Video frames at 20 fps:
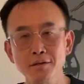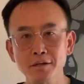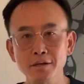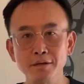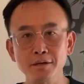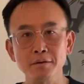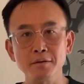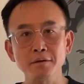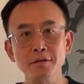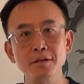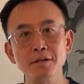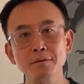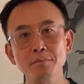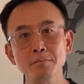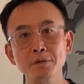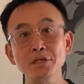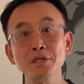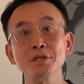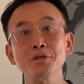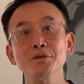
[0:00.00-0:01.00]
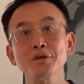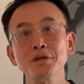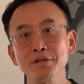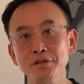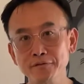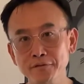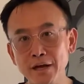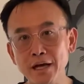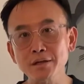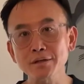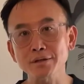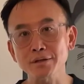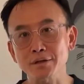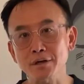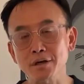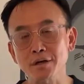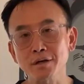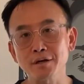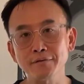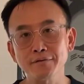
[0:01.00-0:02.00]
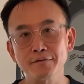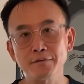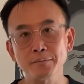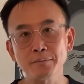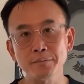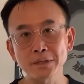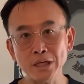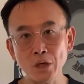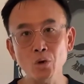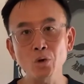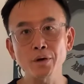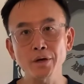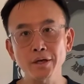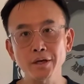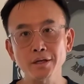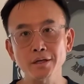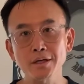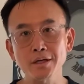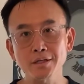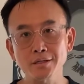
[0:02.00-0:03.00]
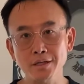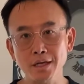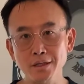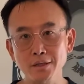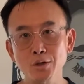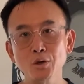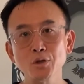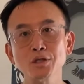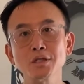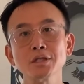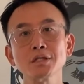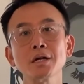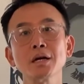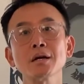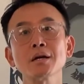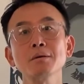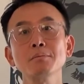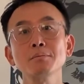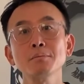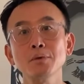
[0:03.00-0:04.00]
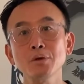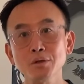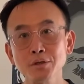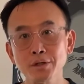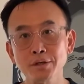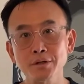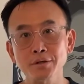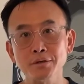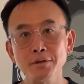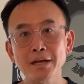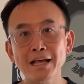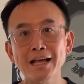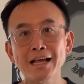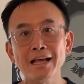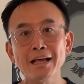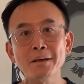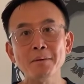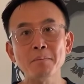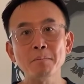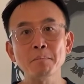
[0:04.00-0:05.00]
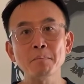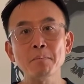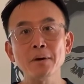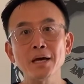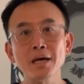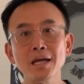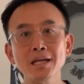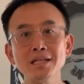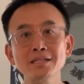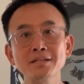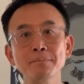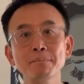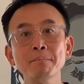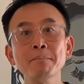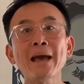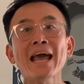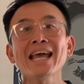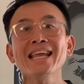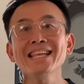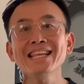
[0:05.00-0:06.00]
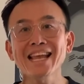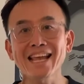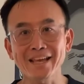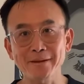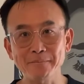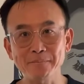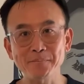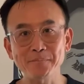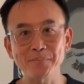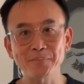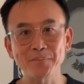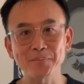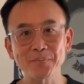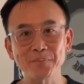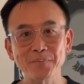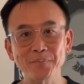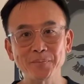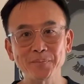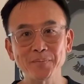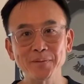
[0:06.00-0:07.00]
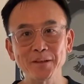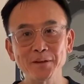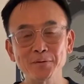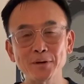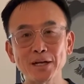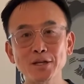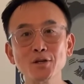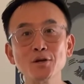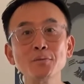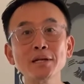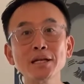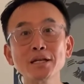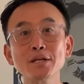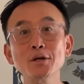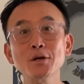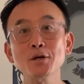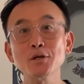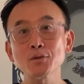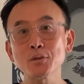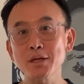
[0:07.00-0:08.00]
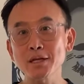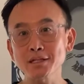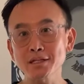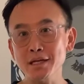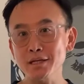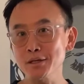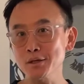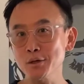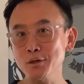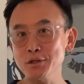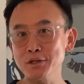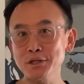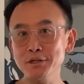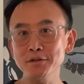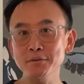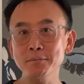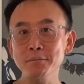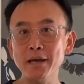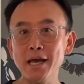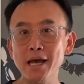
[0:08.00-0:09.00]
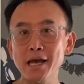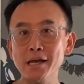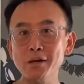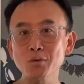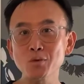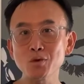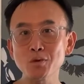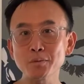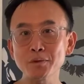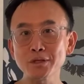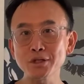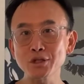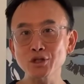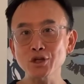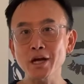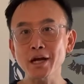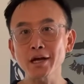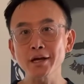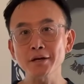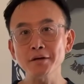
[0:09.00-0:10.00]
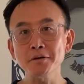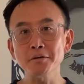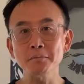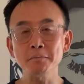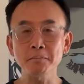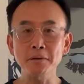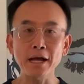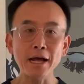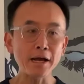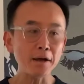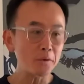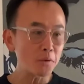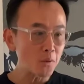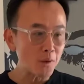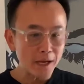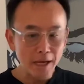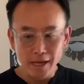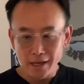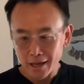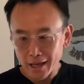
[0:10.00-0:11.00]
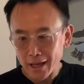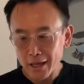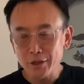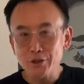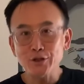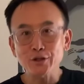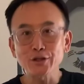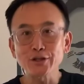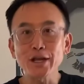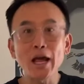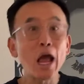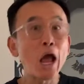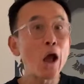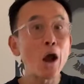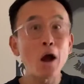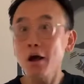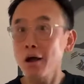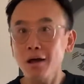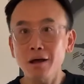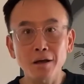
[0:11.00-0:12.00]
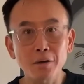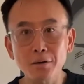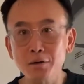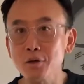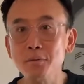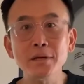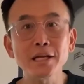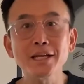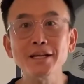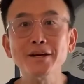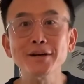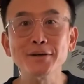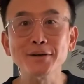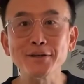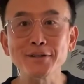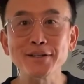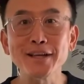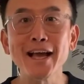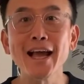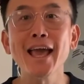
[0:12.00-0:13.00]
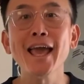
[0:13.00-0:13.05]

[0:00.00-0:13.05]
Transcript: The, the mysterious founder of Bitcoin is Satoshi Nakamoto, but it's a pen name. Right, nobody knows whether Satoshi is a man, woman, child, black, white, Asian. Nobody knows.